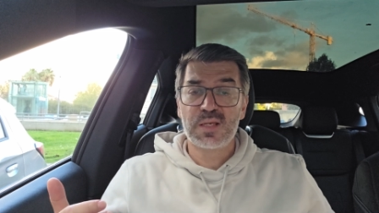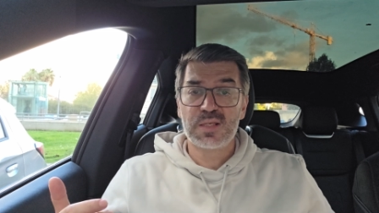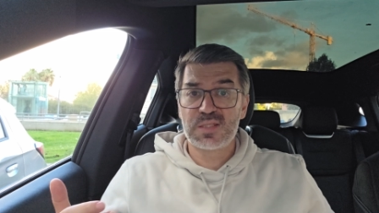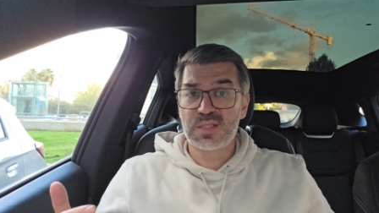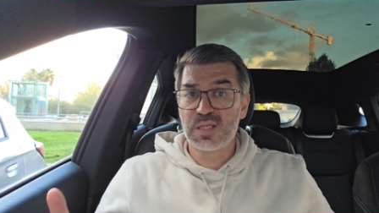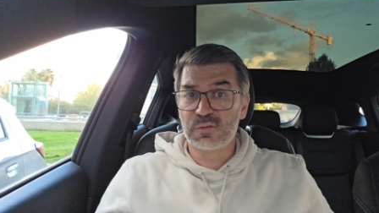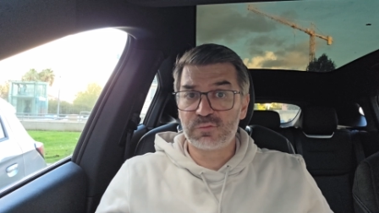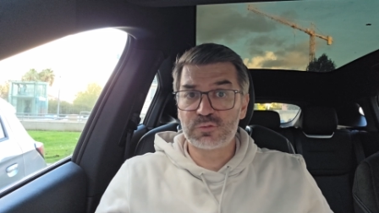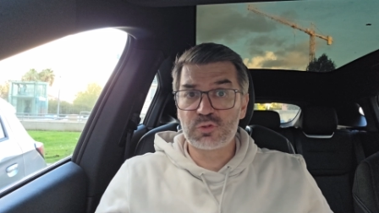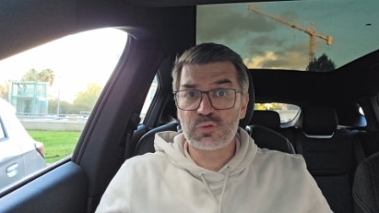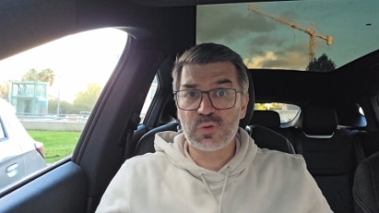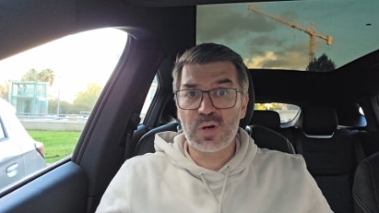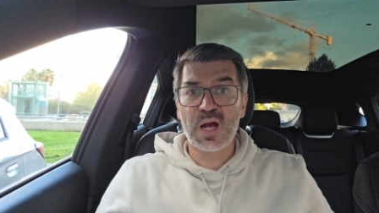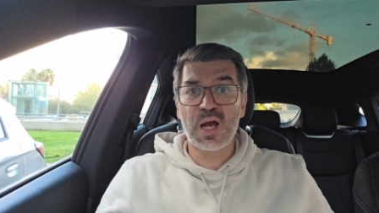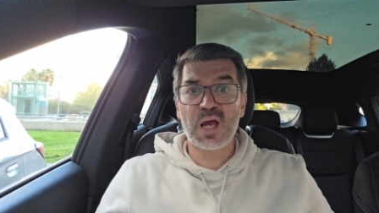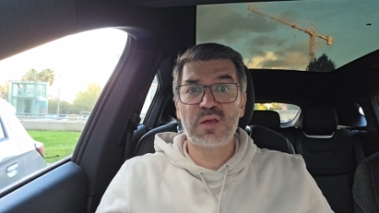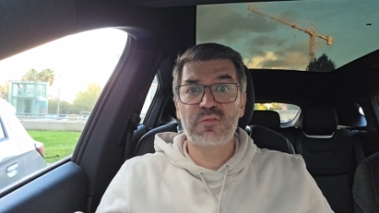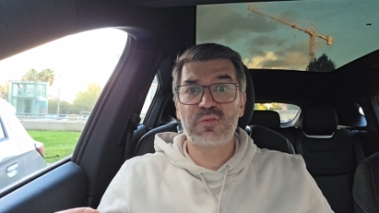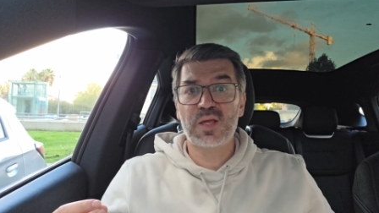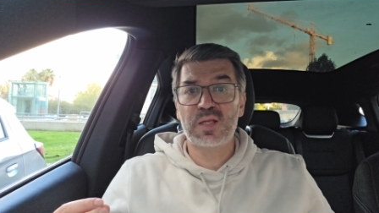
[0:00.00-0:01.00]

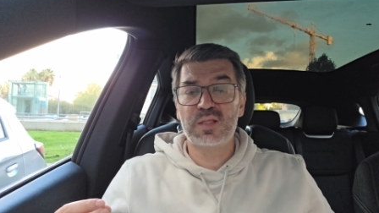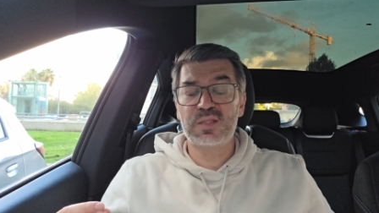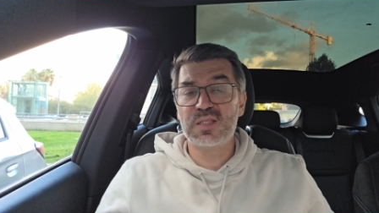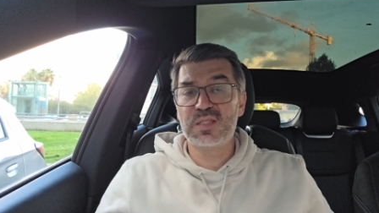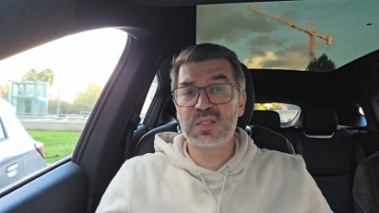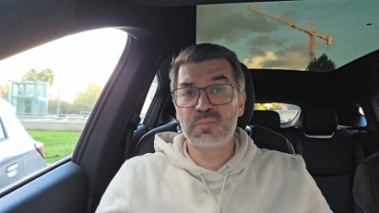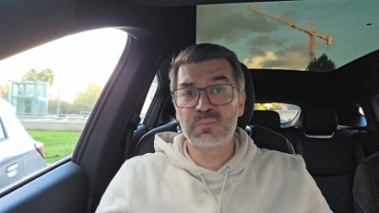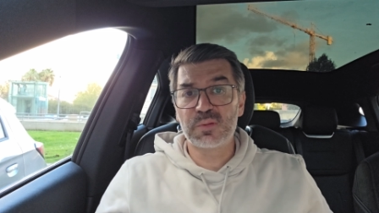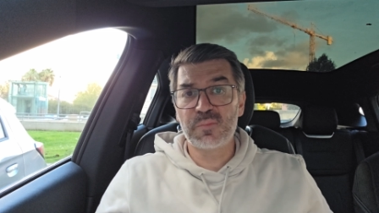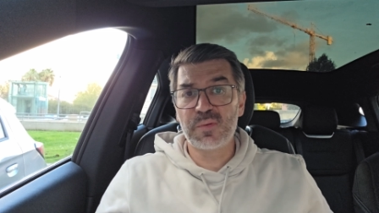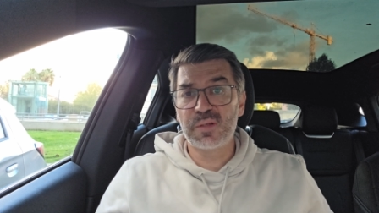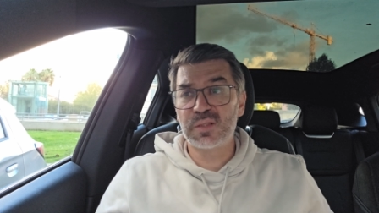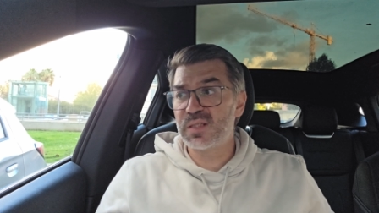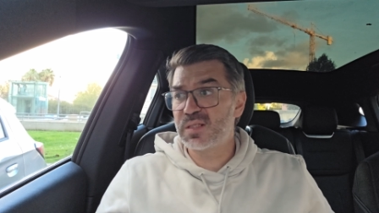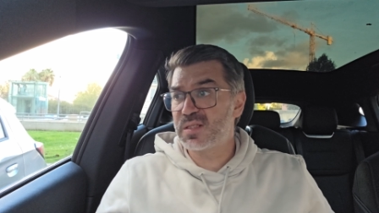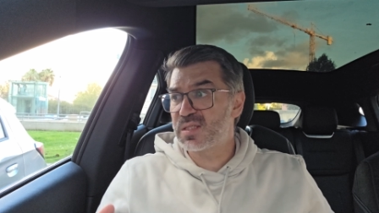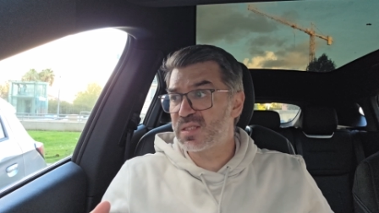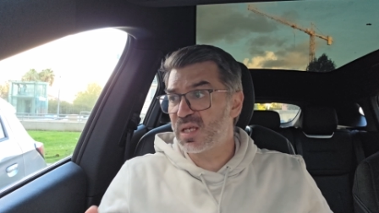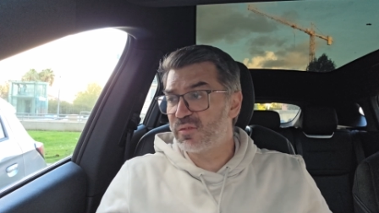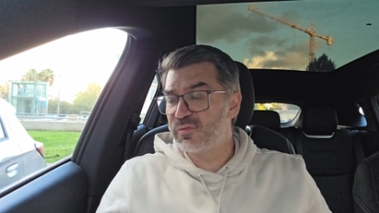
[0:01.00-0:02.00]
Self-drive is implementing
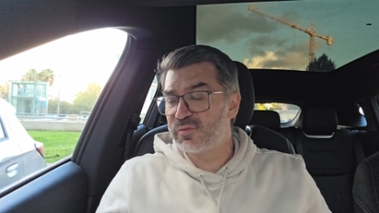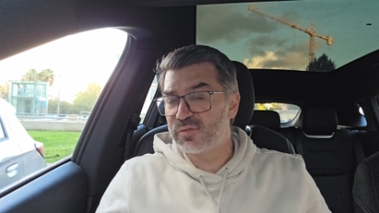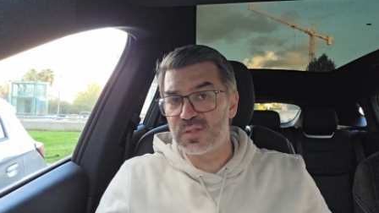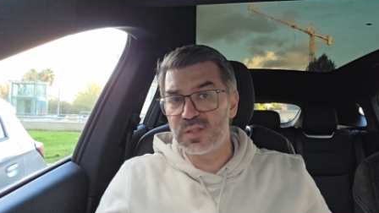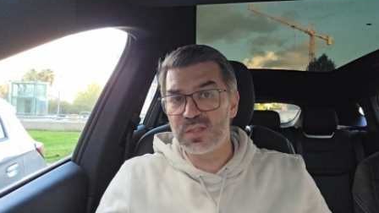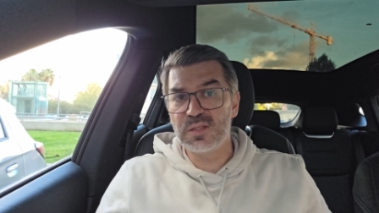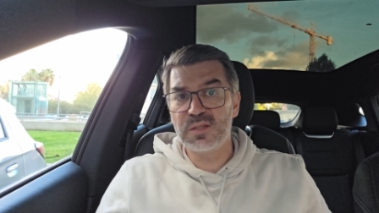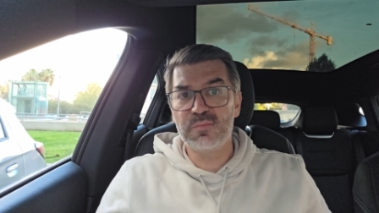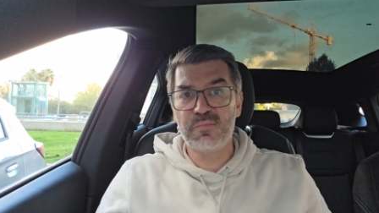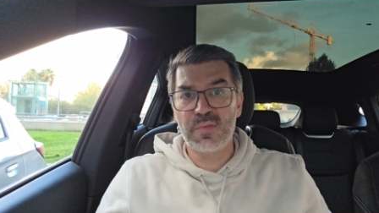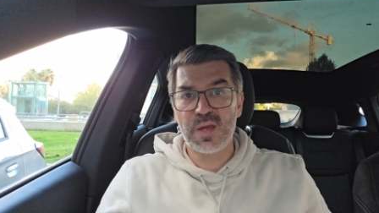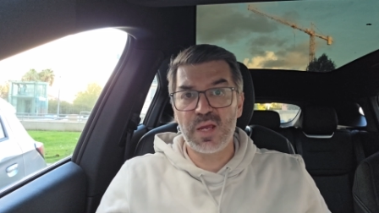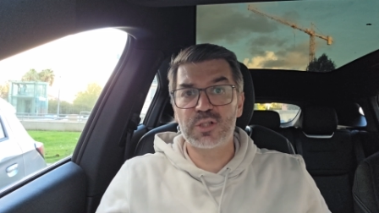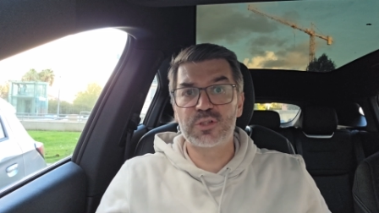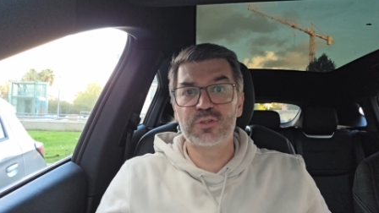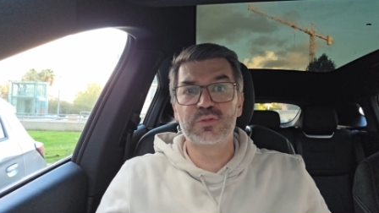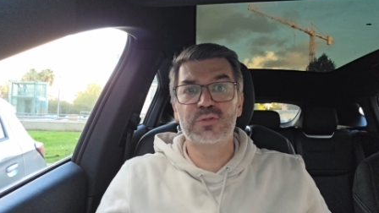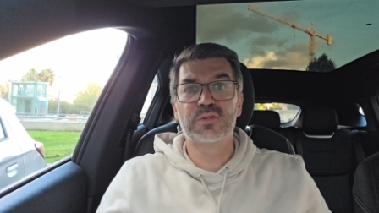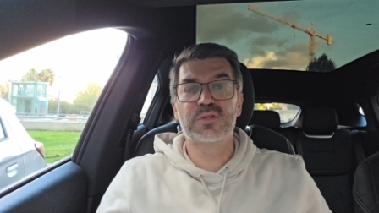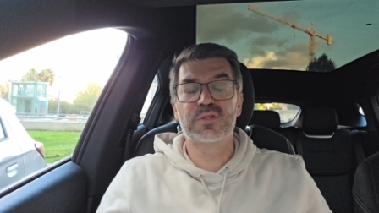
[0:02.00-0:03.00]
safety
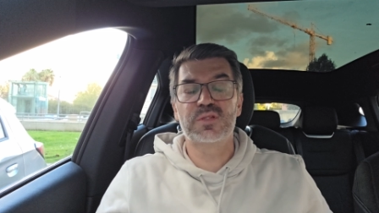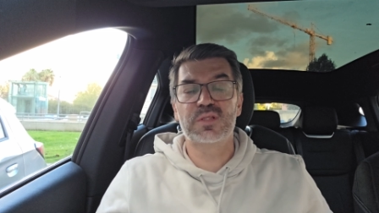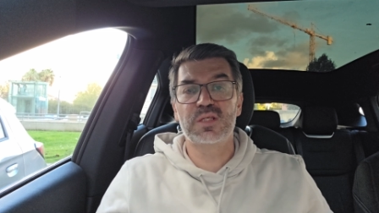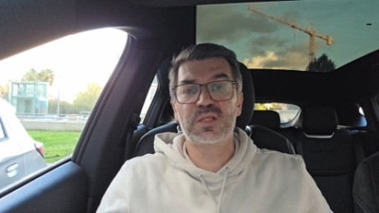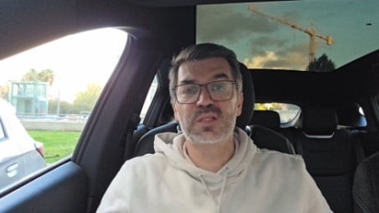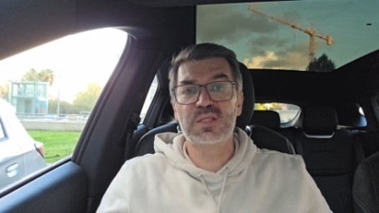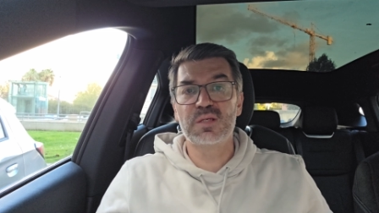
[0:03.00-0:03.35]
measures, is